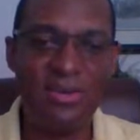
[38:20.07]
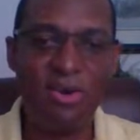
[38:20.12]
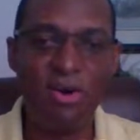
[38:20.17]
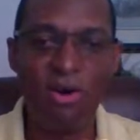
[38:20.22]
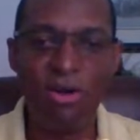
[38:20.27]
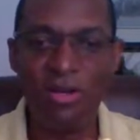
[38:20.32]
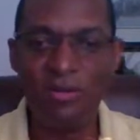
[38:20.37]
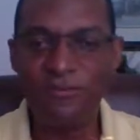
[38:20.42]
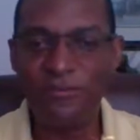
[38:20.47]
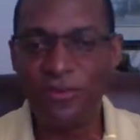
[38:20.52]

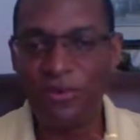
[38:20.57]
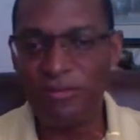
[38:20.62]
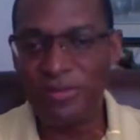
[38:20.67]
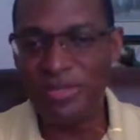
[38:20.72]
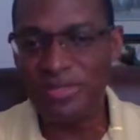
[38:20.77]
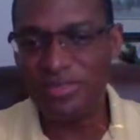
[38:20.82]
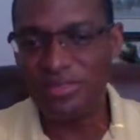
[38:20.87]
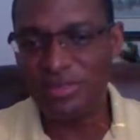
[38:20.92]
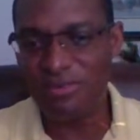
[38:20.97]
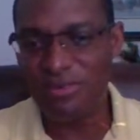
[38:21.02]
call for
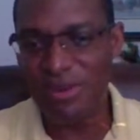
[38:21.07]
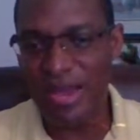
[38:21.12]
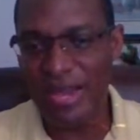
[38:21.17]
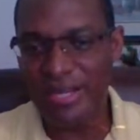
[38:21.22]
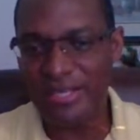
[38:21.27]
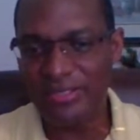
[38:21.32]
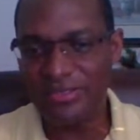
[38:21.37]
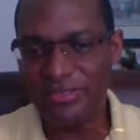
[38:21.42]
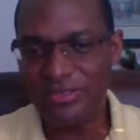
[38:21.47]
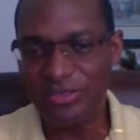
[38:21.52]
Mr.
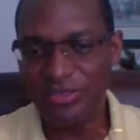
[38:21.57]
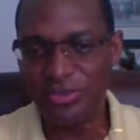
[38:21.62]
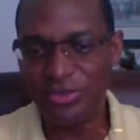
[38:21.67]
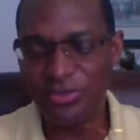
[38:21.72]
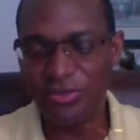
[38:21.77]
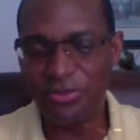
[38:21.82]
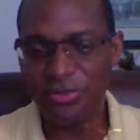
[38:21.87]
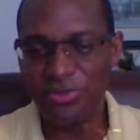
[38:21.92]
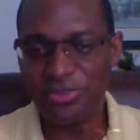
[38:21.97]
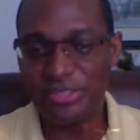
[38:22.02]
Wright
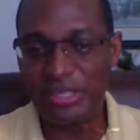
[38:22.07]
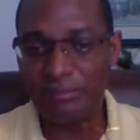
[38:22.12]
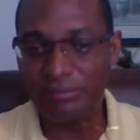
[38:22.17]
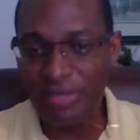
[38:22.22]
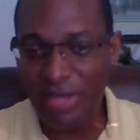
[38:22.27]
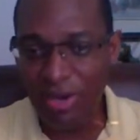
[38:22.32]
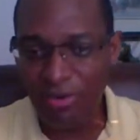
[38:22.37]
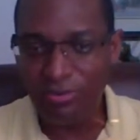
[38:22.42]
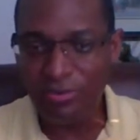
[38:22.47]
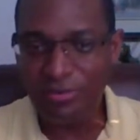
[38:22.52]
to
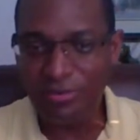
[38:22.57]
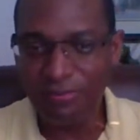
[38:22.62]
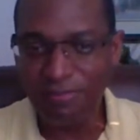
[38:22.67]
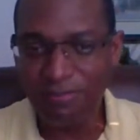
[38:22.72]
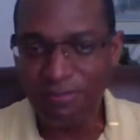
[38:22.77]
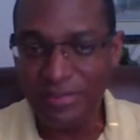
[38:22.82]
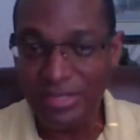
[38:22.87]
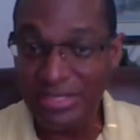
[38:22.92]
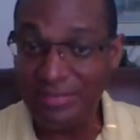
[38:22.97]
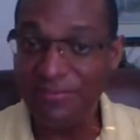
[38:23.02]
step down,
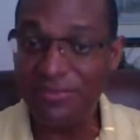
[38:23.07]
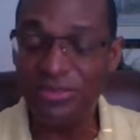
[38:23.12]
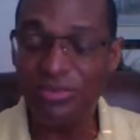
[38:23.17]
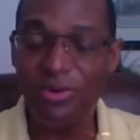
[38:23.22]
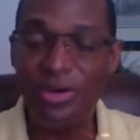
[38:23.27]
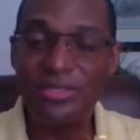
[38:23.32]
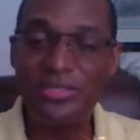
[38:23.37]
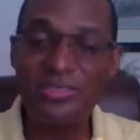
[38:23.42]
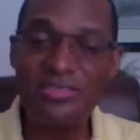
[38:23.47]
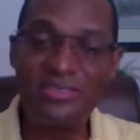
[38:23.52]
given
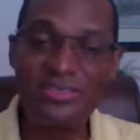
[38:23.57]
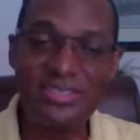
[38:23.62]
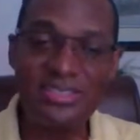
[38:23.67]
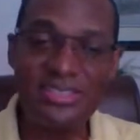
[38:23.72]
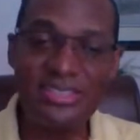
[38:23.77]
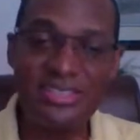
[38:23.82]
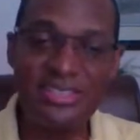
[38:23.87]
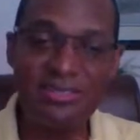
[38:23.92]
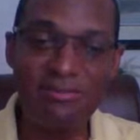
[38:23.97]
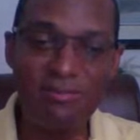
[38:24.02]
what is
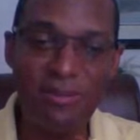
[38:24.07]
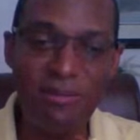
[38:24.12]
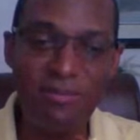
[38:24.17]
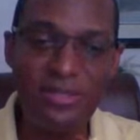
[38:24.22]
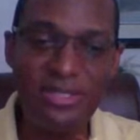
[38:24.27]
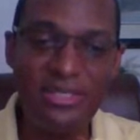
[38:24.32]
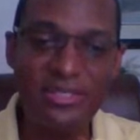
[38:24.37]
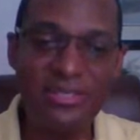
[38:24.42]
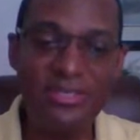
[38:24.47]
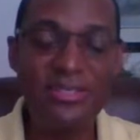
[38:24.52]
seen in the
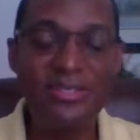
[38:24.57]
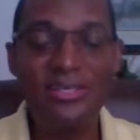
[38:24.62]
public.